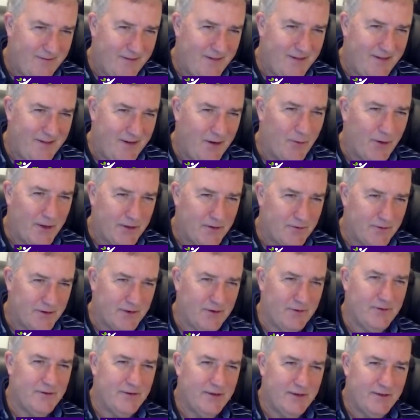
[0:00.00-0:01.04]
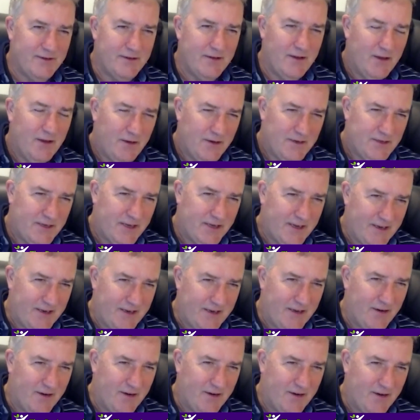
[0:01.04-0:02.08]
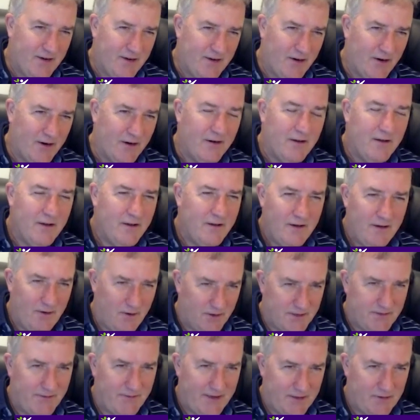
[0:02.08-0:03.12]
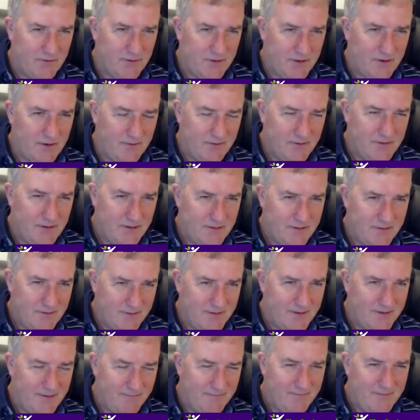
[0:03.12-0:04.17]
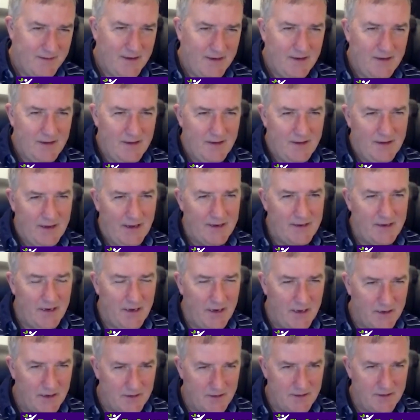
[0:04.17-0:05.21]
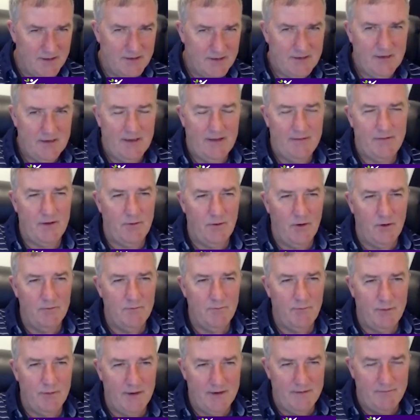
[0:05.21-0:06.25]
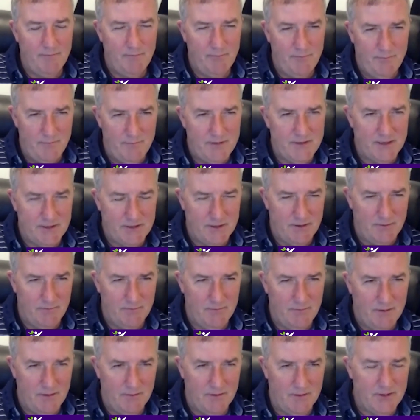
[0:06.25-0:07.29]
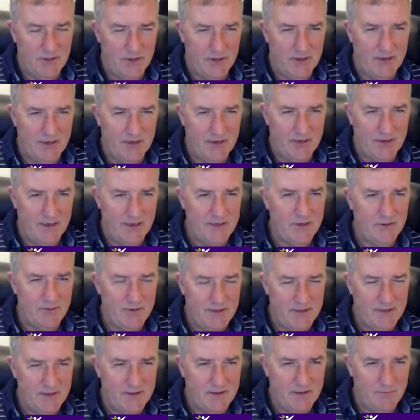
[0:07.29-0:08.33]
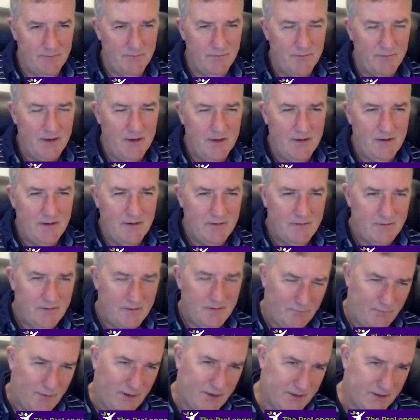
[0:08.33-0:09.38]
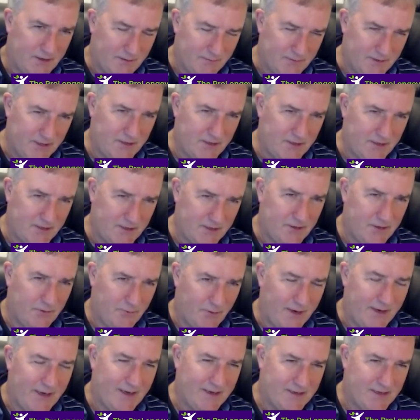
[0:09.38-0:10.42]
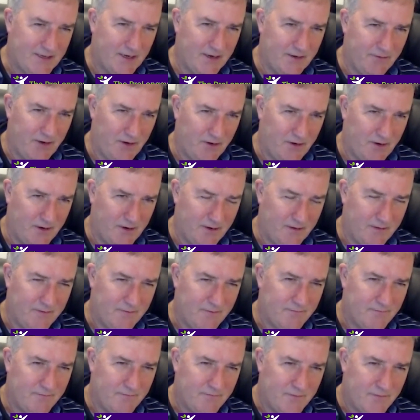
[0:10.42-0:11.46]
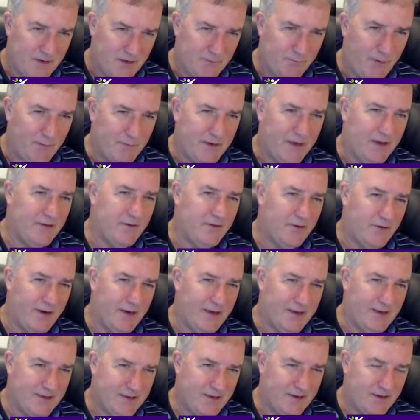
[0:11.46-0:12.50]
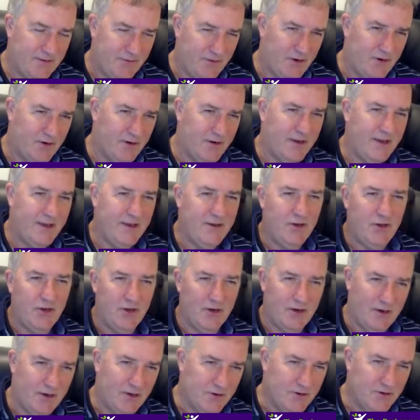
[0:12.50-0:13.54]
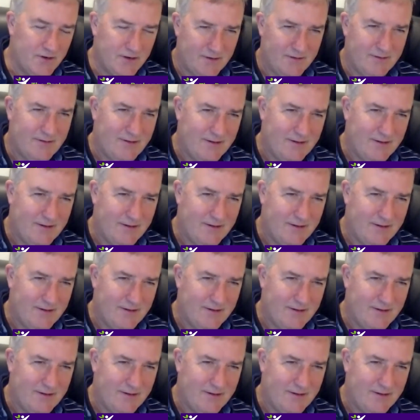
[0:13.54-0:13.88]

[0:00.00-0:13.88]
no atherosclerosis. Stick it in the heart, lots of atherosclerosis. All right. And the lungs have their own blood system or circulatory system. Blood comes into the right-hand side of your heart, is pumped out the right-hand side of your heart into your lungs,